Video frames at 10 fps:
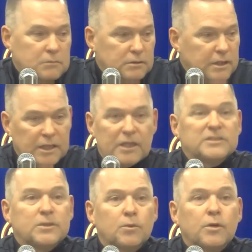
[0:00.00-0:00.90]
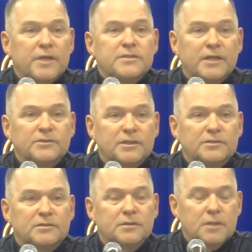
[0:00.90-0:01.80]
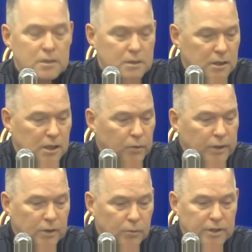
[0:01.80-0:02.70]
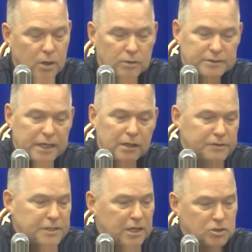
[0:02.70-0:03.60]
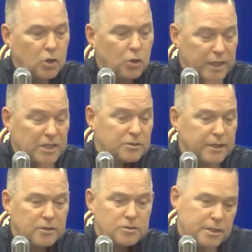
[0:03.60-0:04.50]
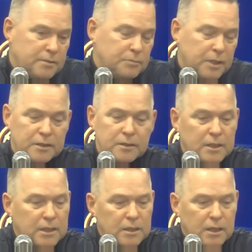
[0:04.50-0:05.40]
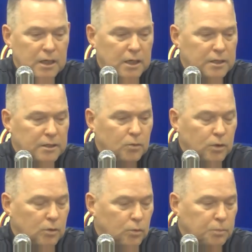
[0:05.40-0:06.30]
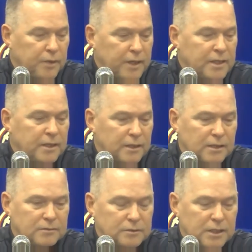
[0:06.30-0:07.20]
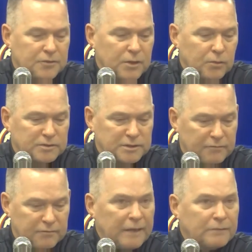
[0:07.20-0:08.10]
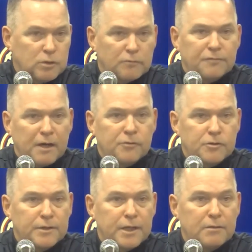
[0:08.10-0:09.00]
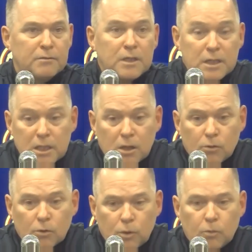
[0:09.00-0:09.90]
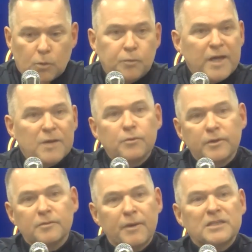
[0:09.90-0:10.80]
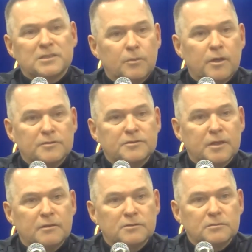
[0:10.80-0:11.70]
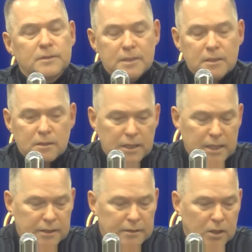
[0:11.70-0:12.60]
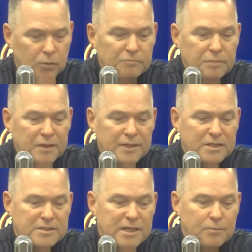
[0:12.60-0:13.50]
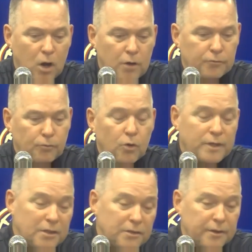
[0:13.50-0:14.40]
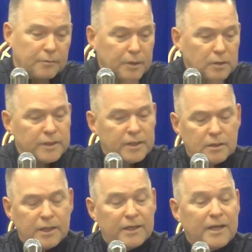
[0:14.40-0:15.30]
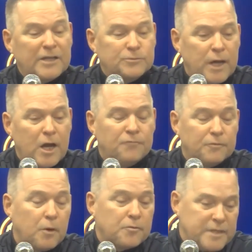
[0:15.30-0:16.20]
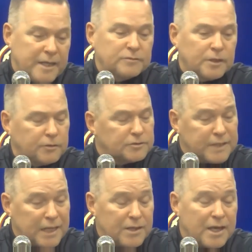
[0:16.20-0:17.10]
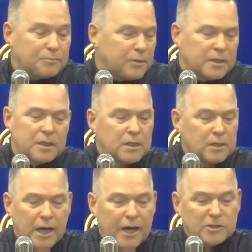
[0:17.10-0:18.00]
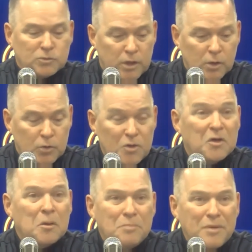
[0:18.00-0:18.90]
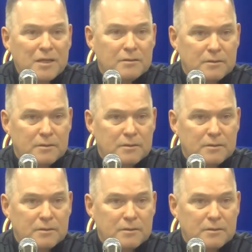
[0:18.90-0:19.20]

And let's see where that takes us. We know it's a hell of a challenge going into their gym, but, you know, we're playing, I think we're 7 games over .500 now. We're playing pretty good basketball ourselves, and we've beaten that team on the road in their building. A lot of guys were out for both teams. I understand that, but I just want to go in there and compete.